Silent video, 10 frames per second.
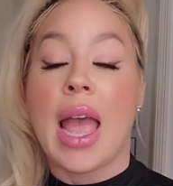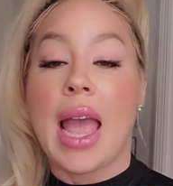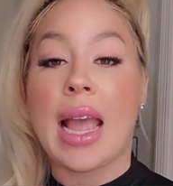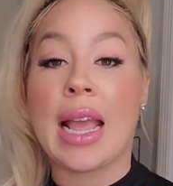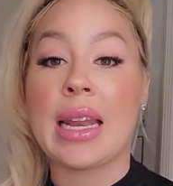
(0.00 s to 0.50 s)

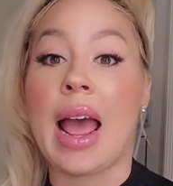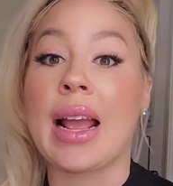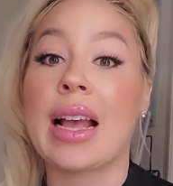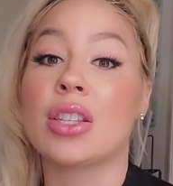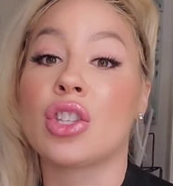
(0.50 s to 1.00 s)
And I
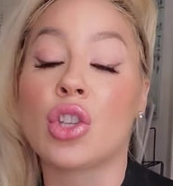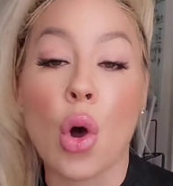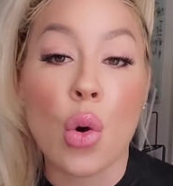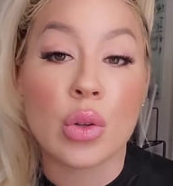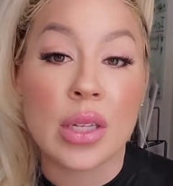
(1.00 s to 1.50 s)
got
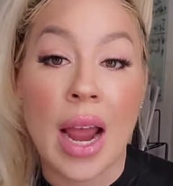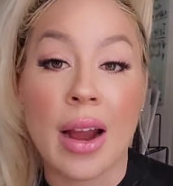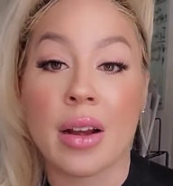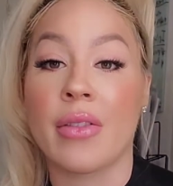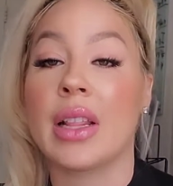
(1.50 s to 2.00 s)
so
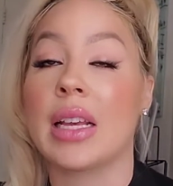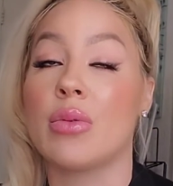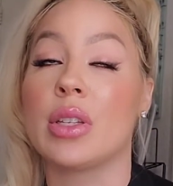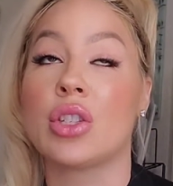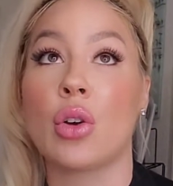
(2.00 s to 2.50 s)
tired of it. Like, it
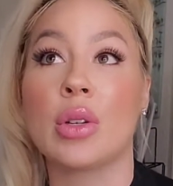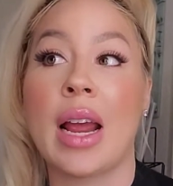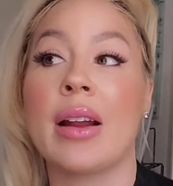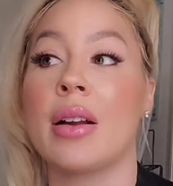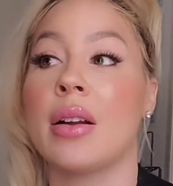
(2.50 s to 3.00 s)
was so
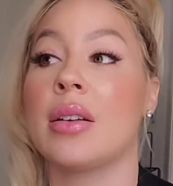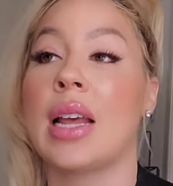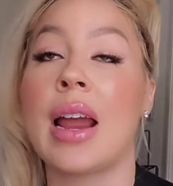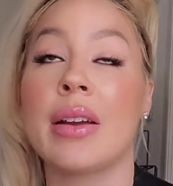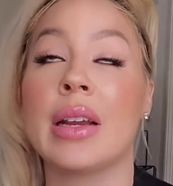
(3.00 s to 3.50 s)

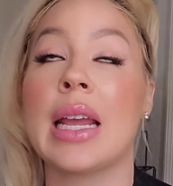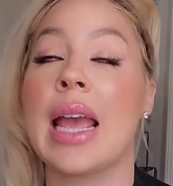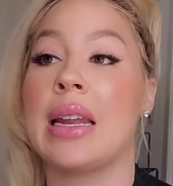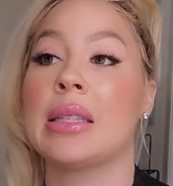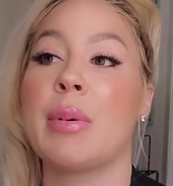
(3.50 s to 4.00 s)
tiring.
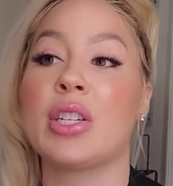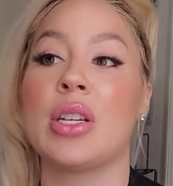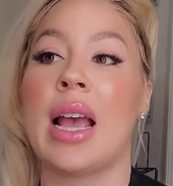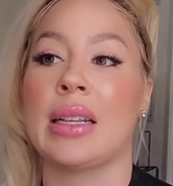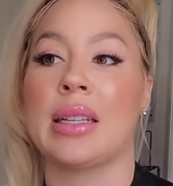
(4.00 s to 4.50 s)
And
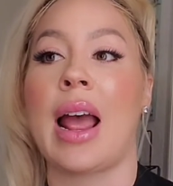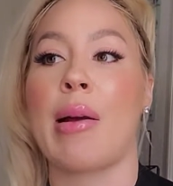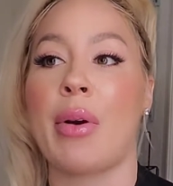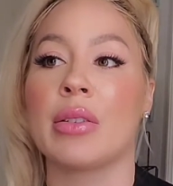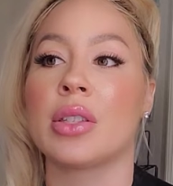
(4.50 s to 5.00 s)
especially as
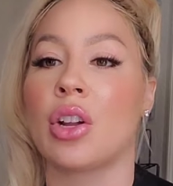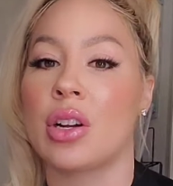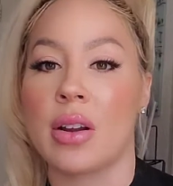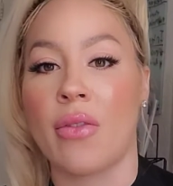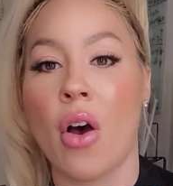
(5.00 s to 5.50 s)
eyebrows
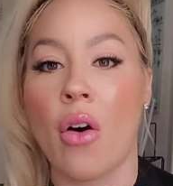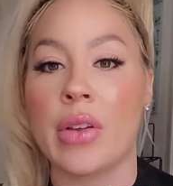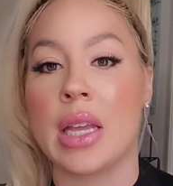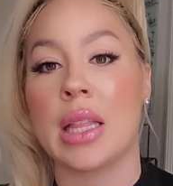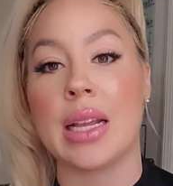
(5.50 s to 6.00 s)
started
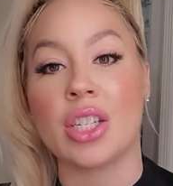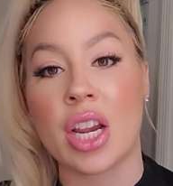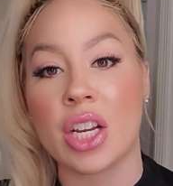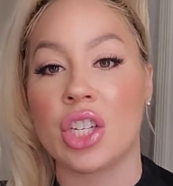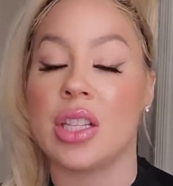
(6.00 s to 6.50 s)
evolving, like
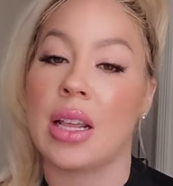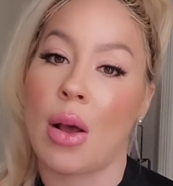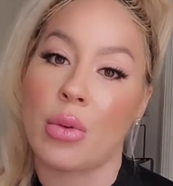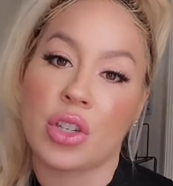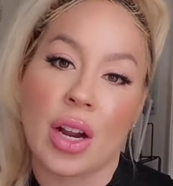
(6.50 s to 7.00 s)
changing, then I
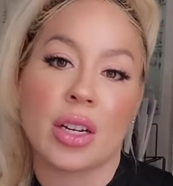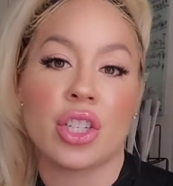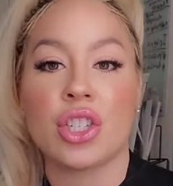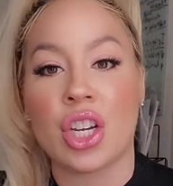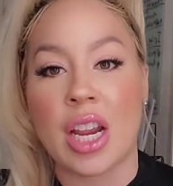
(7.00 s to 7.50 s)
would try to
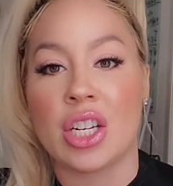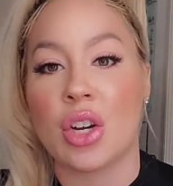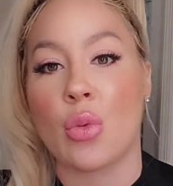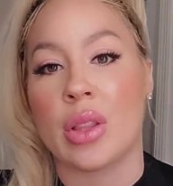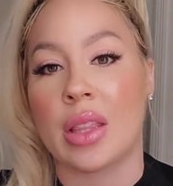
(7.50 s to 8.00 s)
change
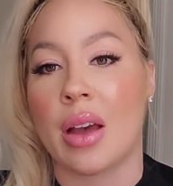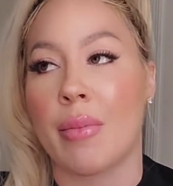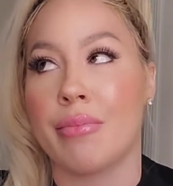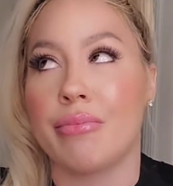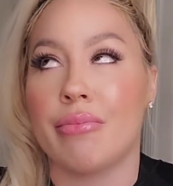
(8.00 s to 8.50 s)
it with
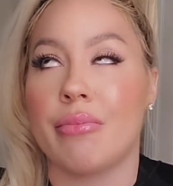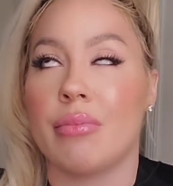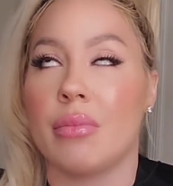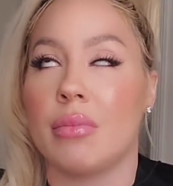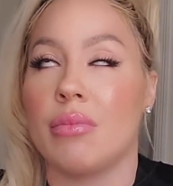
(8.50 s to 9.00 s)

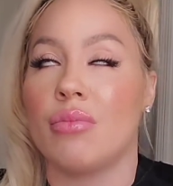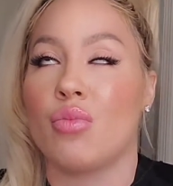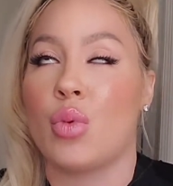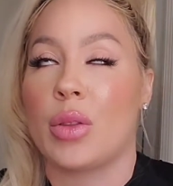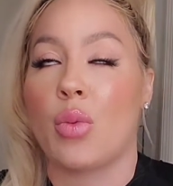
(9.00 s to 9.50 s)

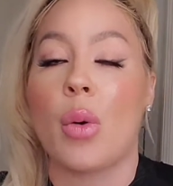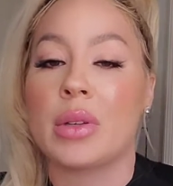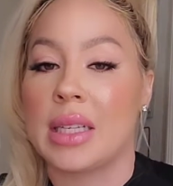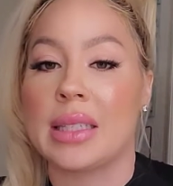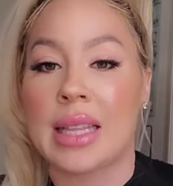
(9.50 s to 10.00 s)
what
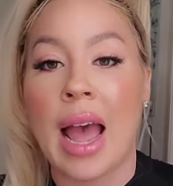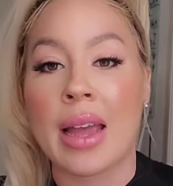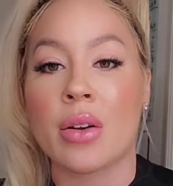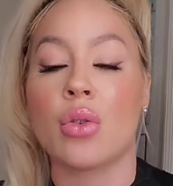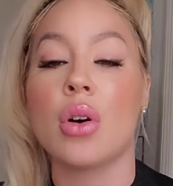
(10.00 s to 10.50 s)
was in
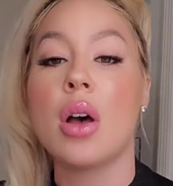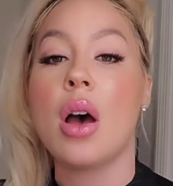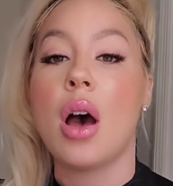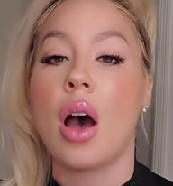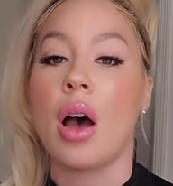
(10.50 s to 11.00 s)
style,
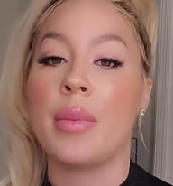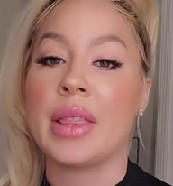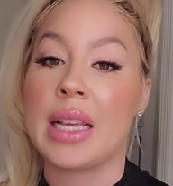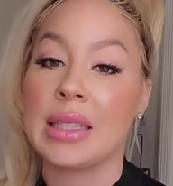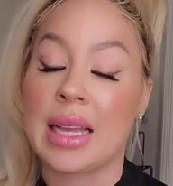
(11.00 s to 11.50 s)
and
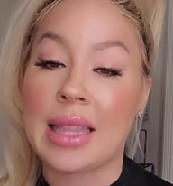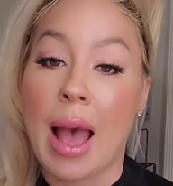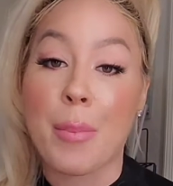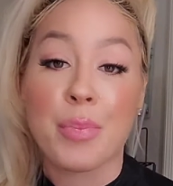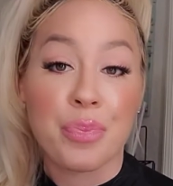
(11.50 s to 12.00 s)
things like
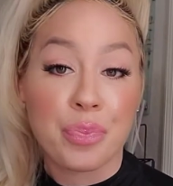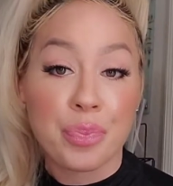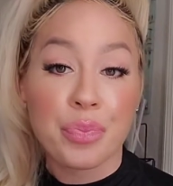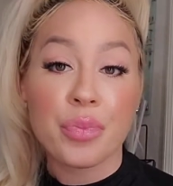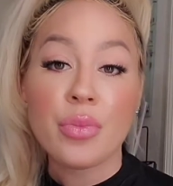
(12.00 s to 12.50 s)
that,
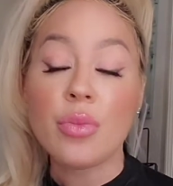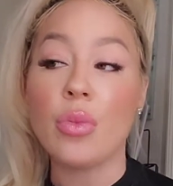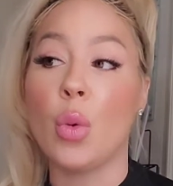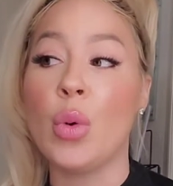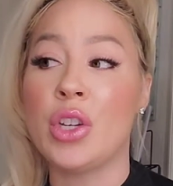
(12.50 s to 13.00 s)

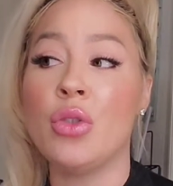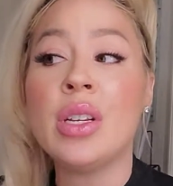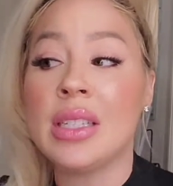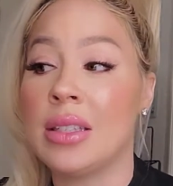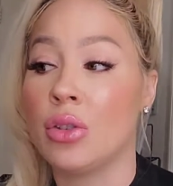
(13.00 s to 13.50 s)
which you
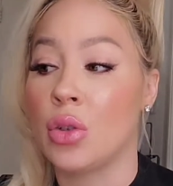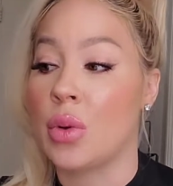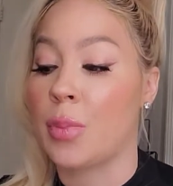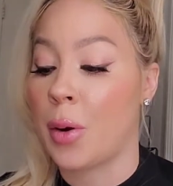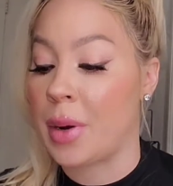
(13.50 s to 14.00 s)
can still do
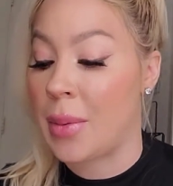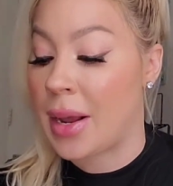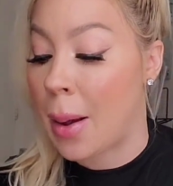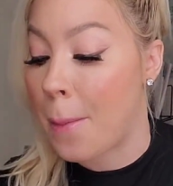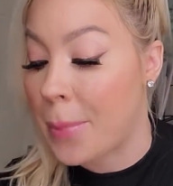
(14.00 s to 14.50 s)
with permanent
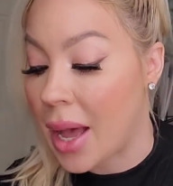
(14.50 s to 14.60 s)
makeup.